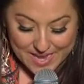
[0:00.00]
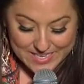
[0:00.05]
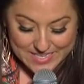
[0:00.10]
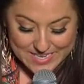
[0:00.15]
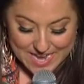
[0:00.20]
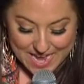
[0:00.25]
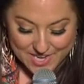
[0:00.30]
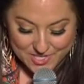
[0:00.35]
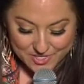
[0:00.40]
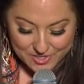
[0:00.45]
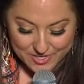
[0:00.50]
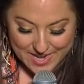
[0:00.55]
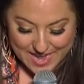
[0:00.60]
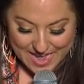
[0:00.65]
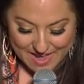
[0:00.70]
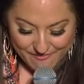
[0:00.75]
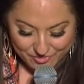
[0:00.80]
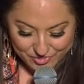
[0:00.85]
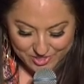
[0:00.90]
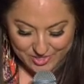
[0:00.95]
And yet your
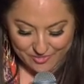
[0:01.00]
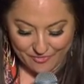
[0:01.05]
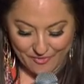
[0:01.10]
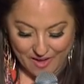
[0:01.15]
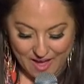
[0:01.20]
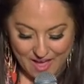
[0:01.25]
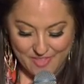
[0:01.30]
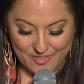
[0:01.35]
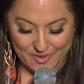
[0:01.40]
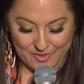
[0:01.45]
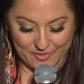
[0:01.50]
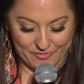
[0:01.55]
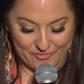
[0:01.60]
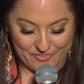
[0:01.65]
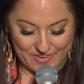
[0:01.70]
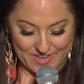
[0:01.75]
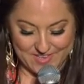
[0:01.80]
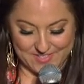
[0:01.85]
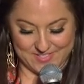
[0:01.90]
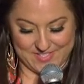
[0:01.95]
heavenly Father
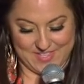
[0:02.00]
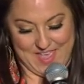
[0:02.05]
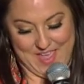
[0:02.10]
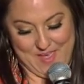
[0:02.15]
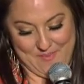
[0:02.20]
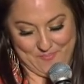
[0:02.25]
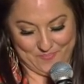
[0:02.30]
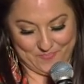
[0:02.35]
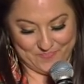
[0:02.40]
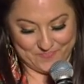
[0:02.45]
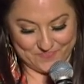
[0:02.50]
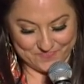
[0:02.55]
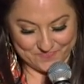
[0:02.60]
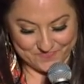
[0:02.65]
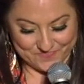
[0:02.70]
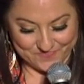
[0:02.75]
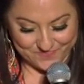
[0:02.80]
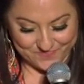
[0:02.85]
feeds them.